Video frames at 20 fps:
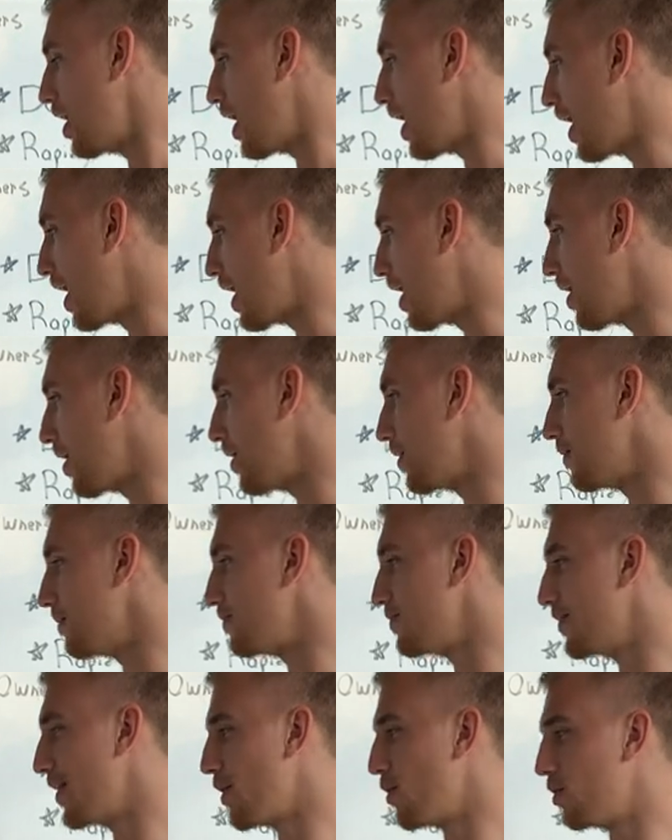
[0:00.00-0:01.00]
Uh,
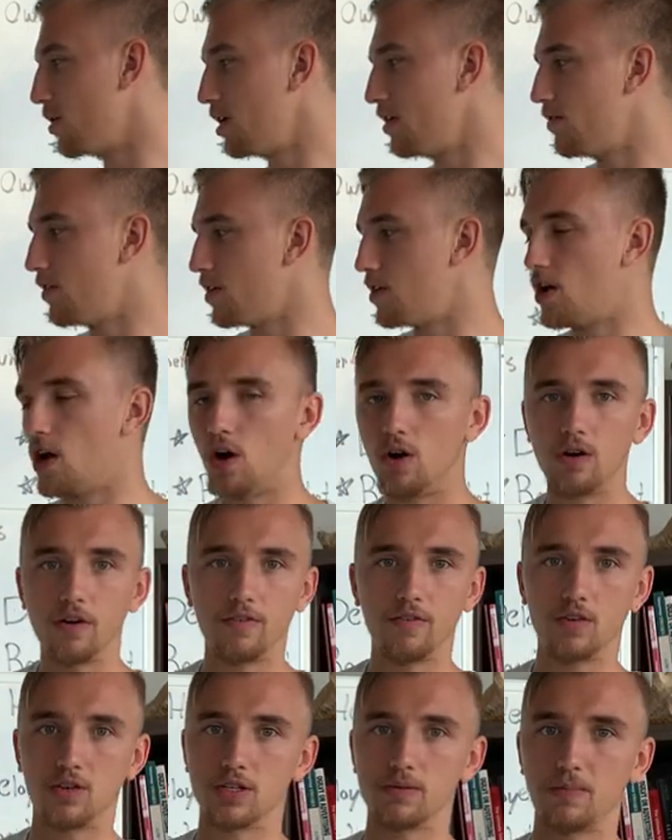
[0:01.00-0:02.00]
they won't even know
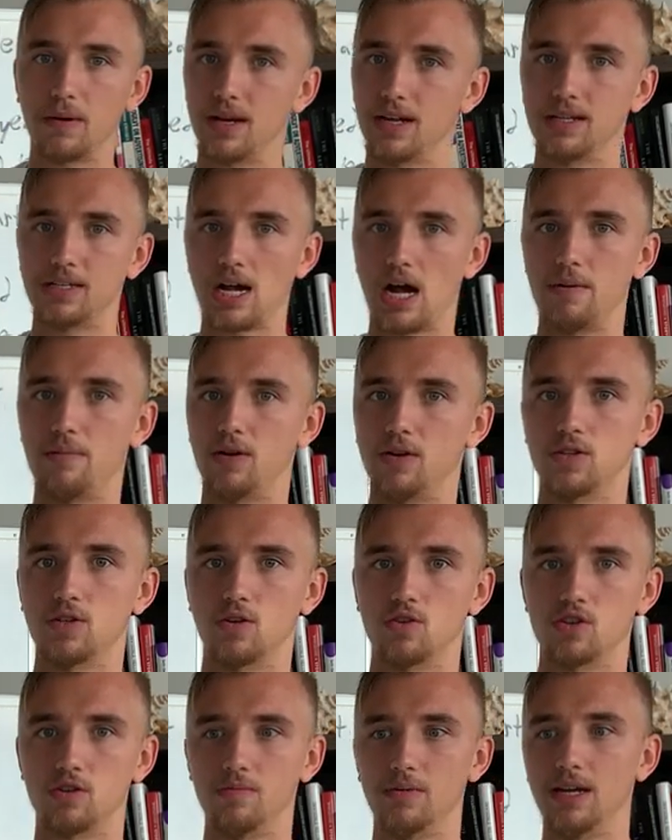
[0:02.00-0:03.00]
if you're spending time on
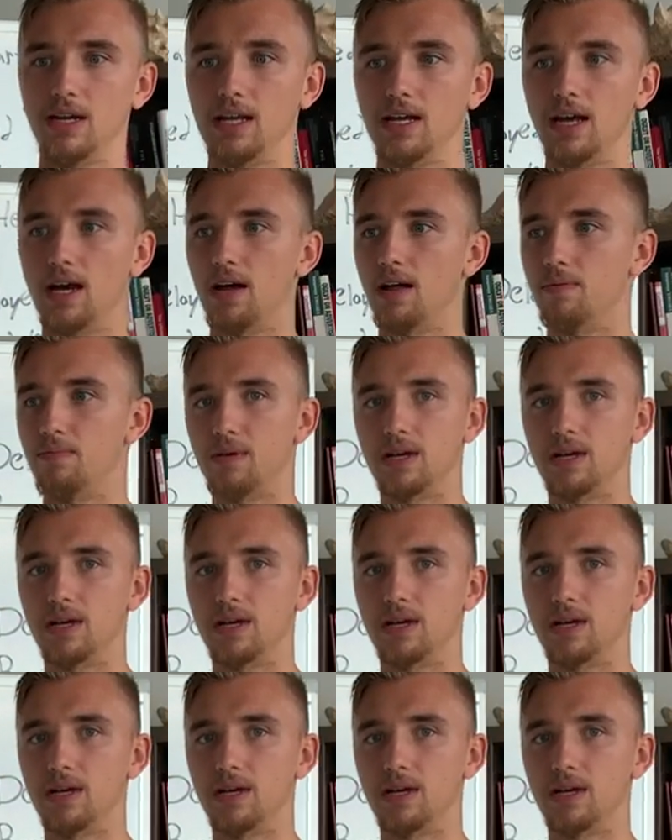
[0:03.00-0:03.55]
social media